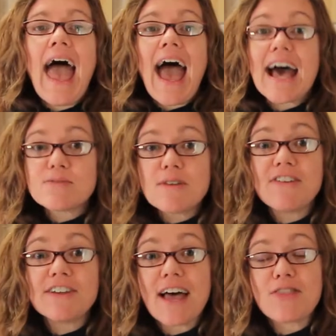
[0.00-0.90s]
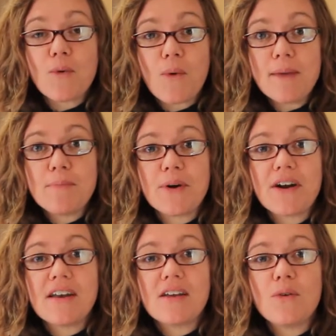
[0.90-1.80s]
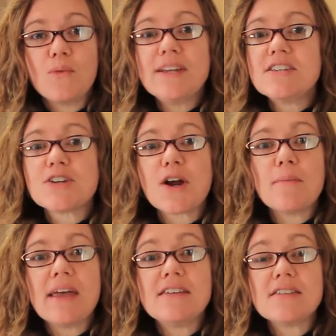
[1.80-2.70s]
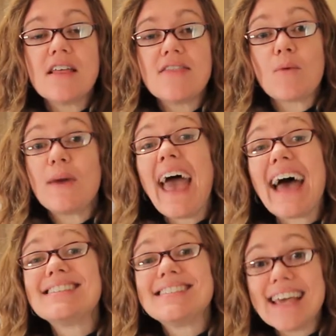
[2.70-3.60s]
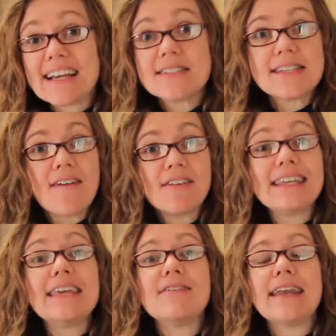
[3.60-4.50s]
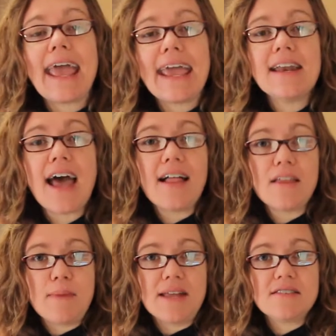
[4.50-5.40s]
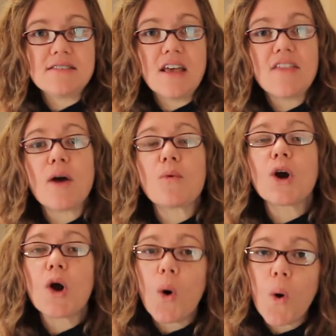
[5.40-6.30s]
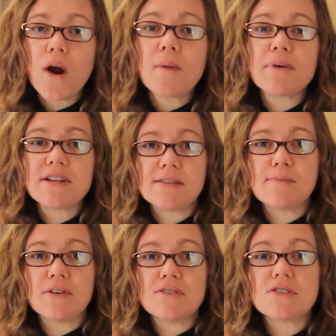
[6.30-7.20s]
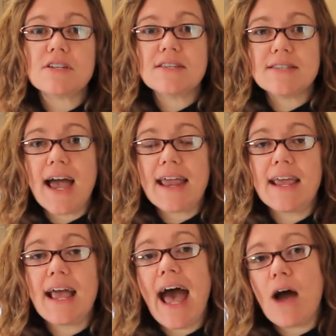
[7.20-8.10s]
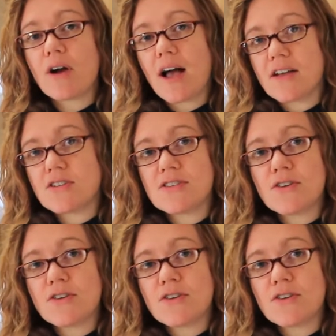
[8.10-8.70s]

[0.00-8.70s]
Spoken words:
As we filled out the whiteboard, we determined that we had 6, 7, even 8 elements that were core principles to designing our conscious